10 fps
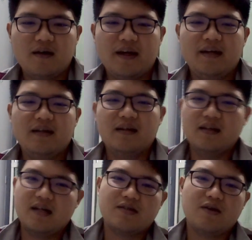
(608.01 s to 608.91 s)
Okay,
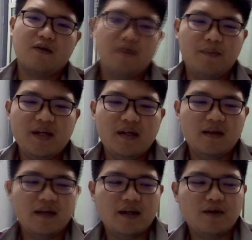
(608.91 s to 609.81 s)
that's all for me.
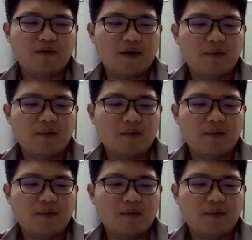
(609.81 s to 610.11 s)
Thank you very